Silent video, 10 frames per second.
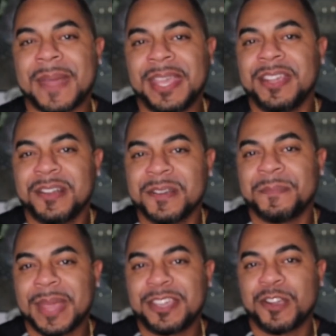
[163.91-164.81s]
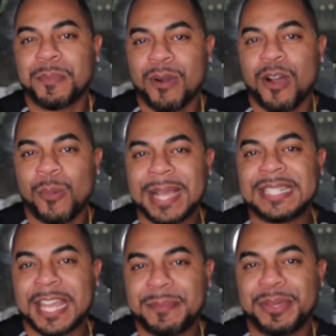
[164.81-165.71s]
that he couldn't make your Broadway
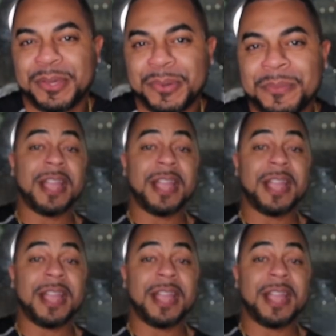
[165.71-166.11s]
debut?"